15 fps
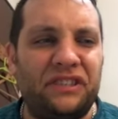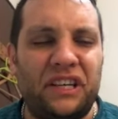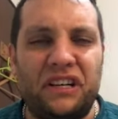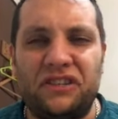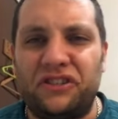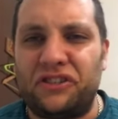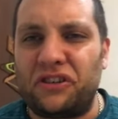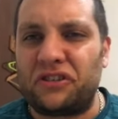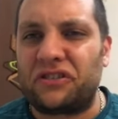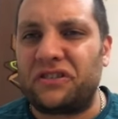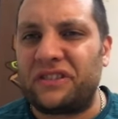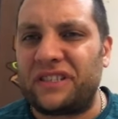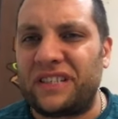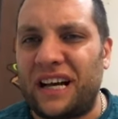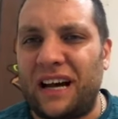at a
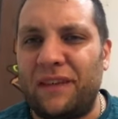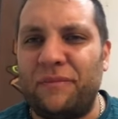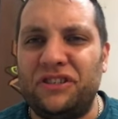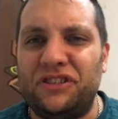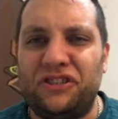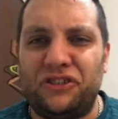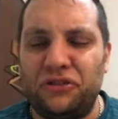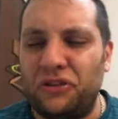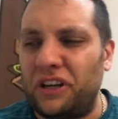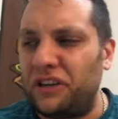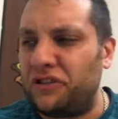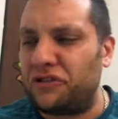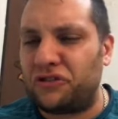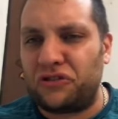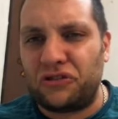certain time it suited
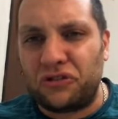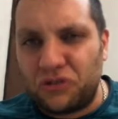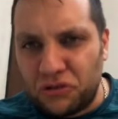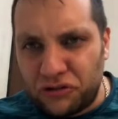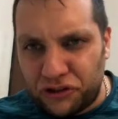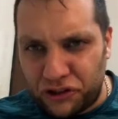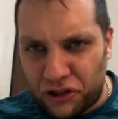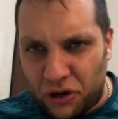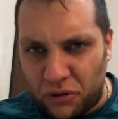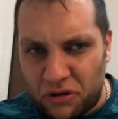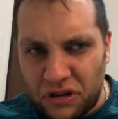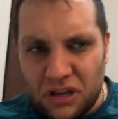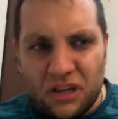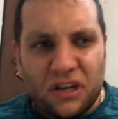you to do so.